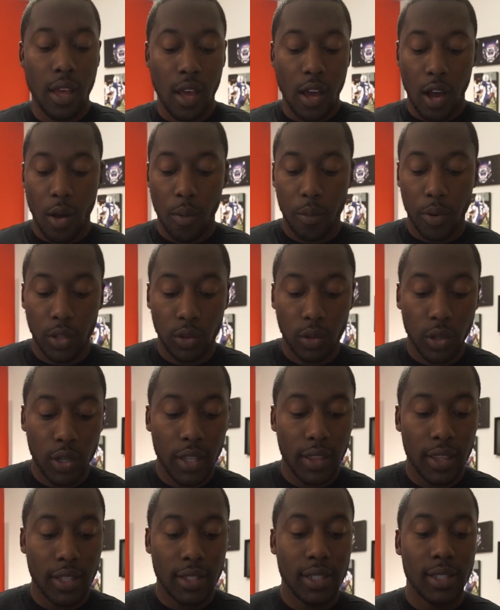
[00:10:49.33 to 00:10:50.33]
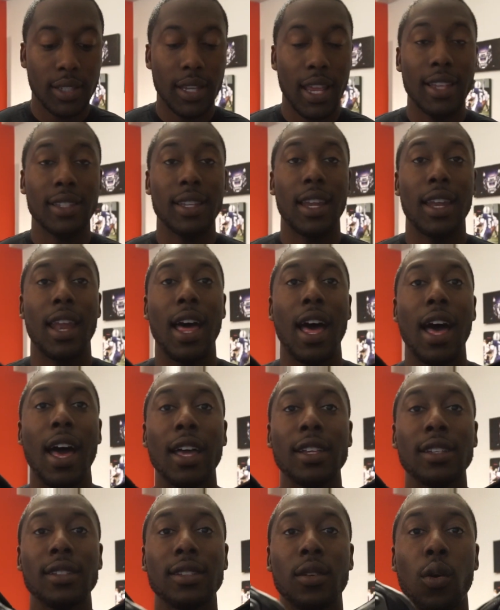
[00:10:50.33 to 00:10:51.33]
But you look at this has a
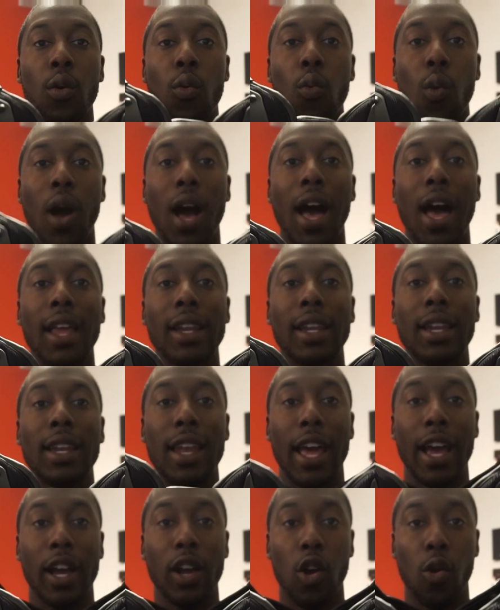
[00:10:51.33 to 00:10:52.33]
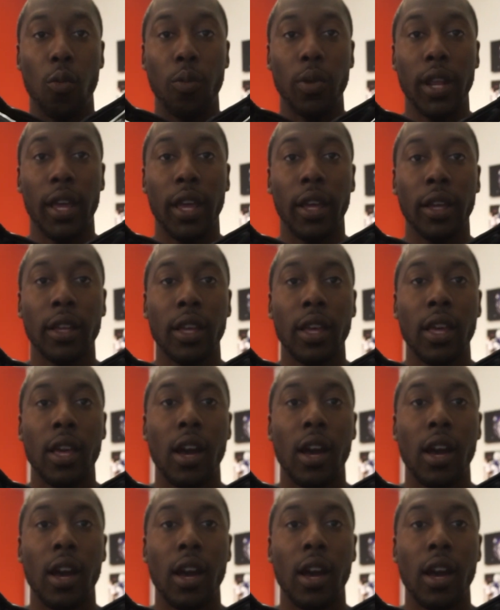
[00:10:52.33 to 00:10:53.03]
nice wide neck opening